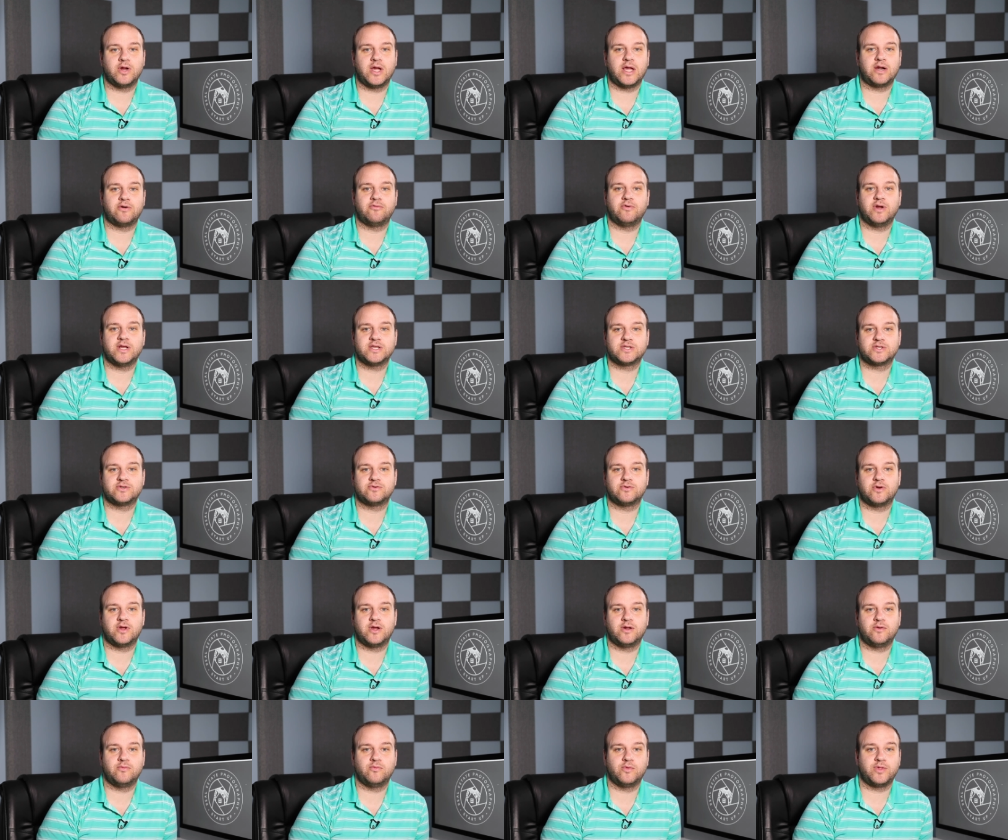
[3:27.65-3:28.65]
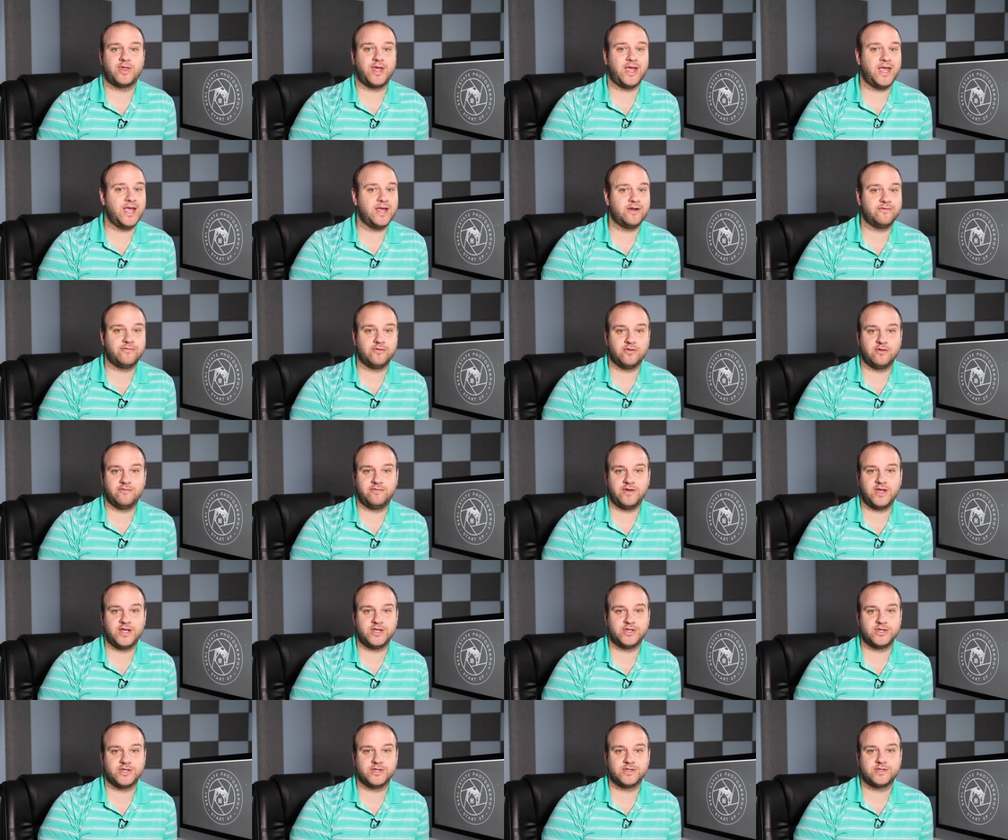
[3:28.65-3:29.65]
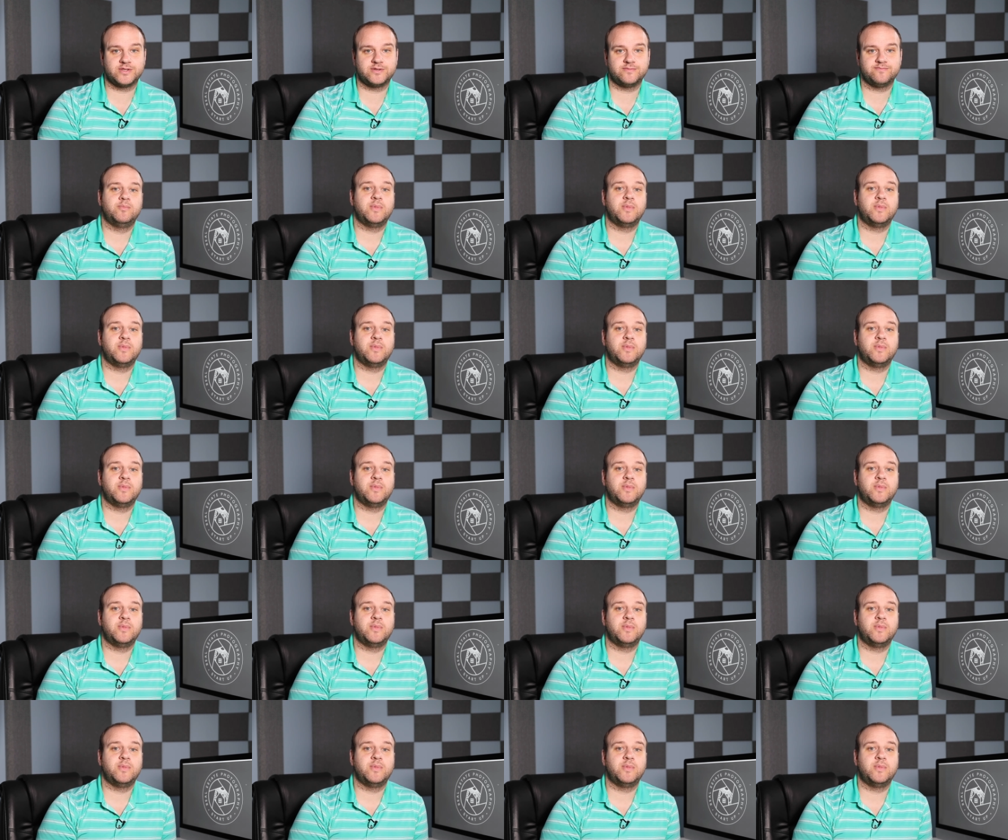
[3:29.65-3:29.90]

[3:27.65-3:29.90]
at a restaurant with a handful of agents.